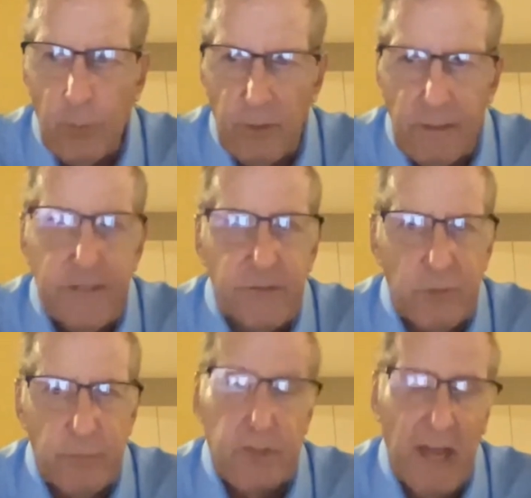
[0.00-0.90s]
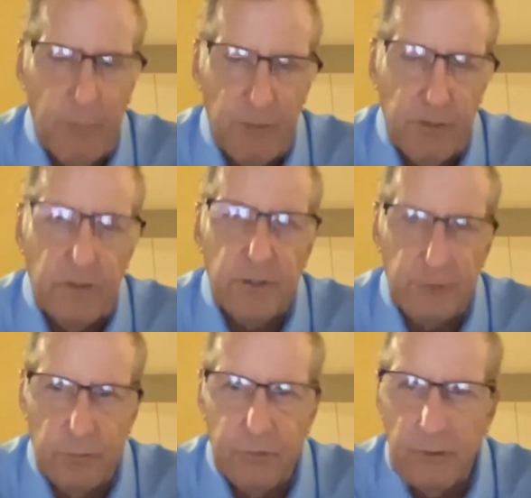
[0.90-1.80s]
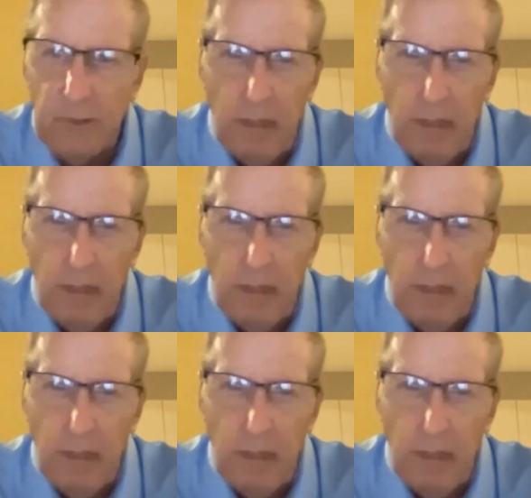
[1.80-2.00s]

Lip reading: released from the damaged tissues.